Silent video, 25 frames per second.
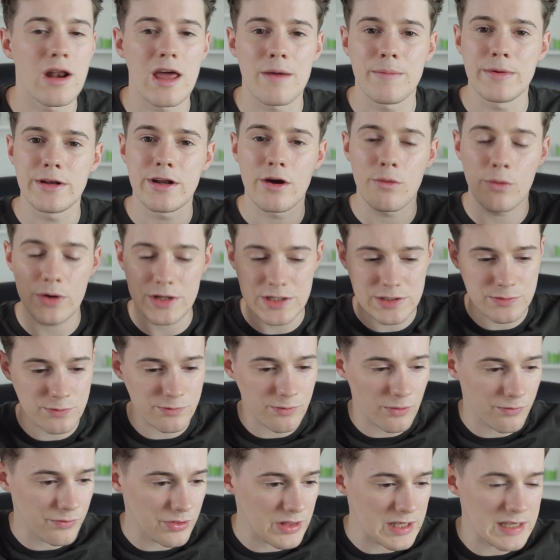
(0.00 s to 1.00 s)
Let me know which
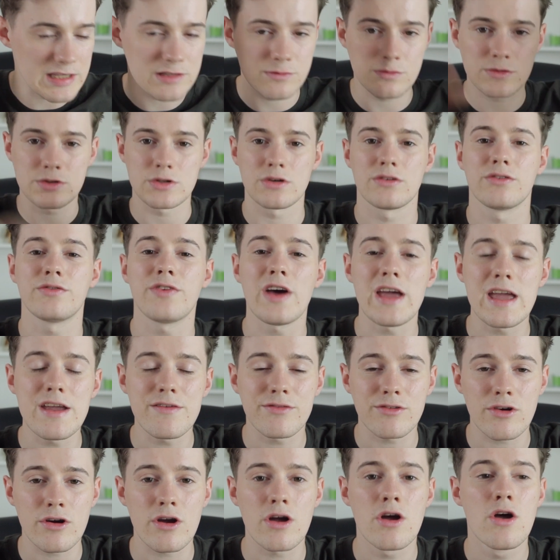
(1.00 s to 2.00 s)
of these was your
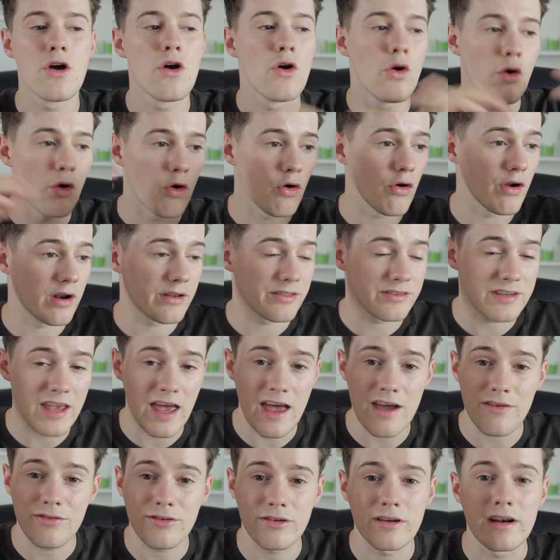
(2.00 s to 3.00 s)
favorite or on
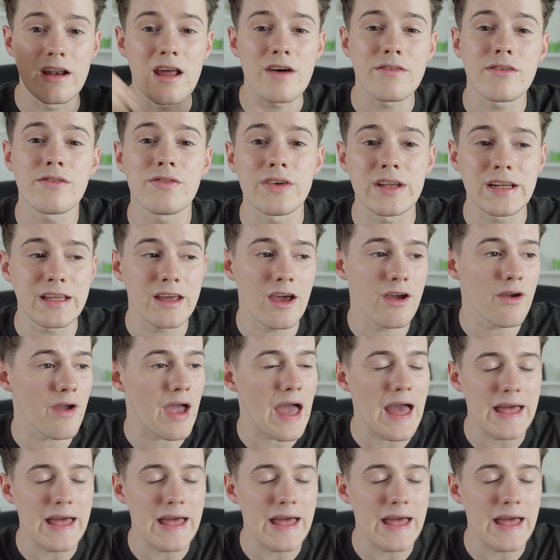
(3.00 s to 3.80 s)
dare for another video.